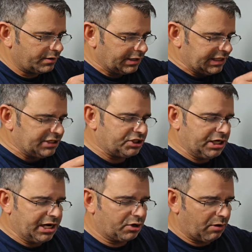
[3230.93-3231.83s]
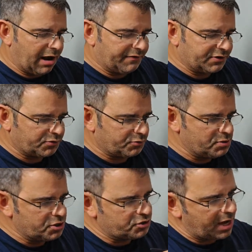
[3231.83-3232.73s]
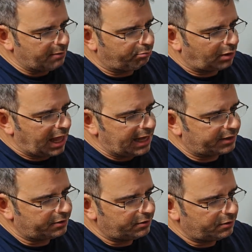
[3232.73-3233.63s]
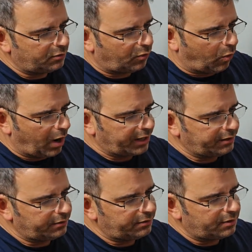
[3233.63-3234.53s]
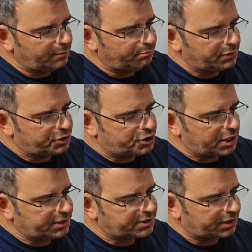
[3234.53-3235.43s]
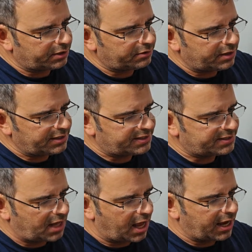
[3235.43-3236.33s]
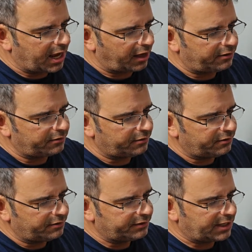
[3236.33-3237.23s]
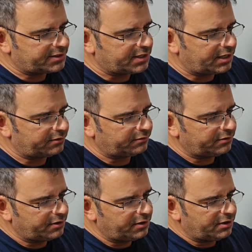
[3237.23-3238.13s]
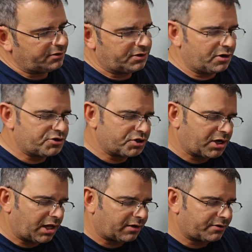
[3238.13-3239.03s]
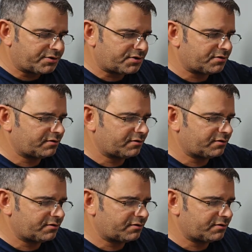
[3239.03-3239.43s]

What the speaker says: EGA graphics, which means you have black, white, magenta, and cyan. That's it. There's your colors.